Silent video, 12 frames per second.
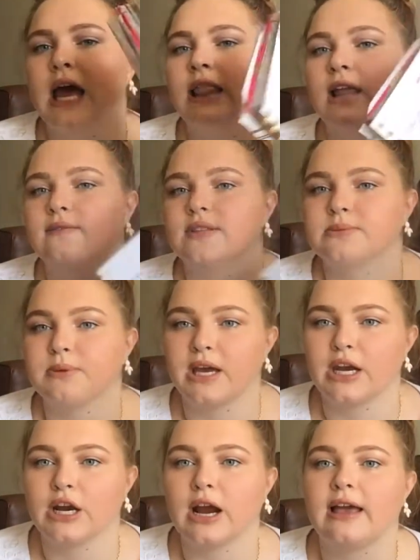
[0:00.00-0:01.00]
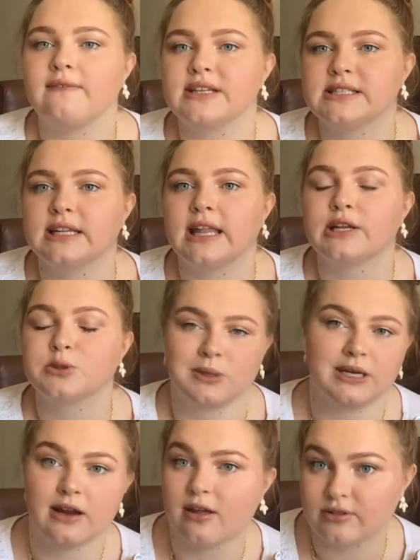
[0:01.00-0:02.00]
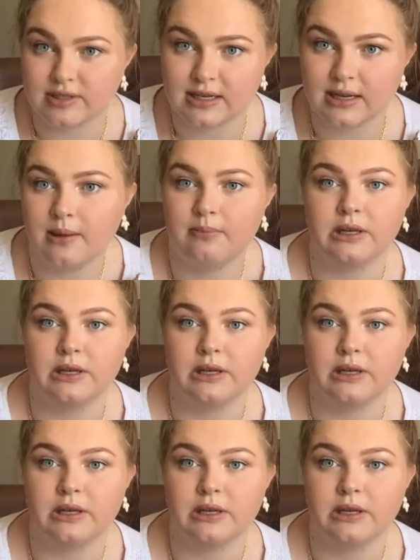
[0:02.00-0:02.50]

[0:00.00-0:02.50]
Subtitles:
I love this planner. I invested like $20 in it,